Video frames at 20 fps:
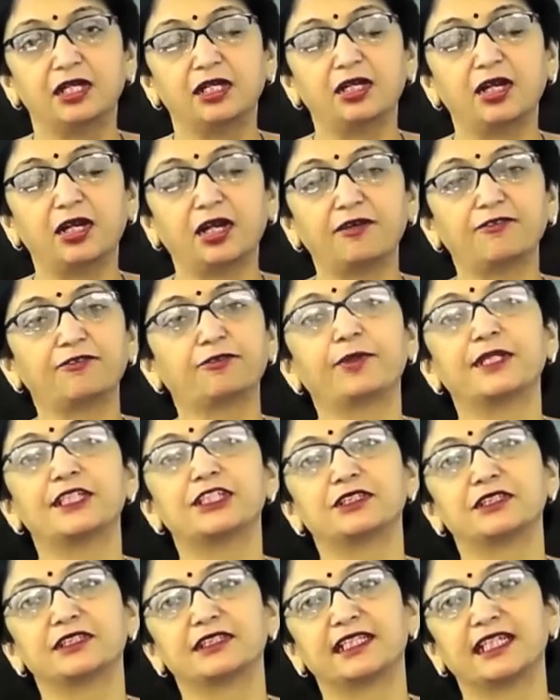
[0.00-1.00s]
lot of
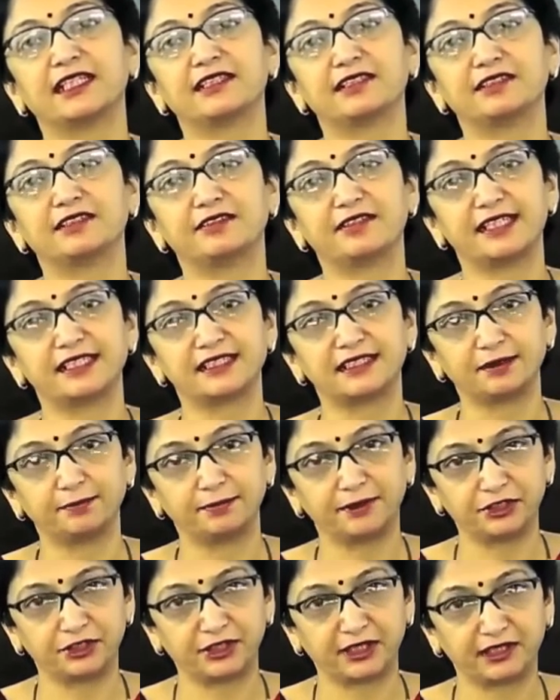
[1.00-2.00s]
questions get addressed
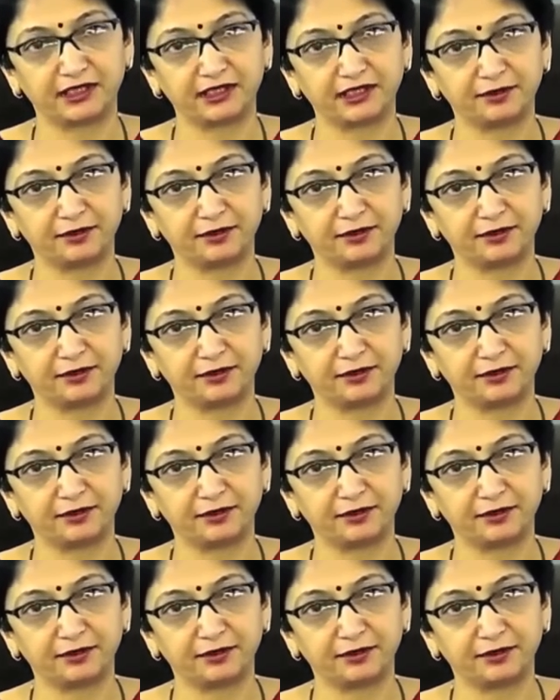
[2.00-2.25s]
immediately.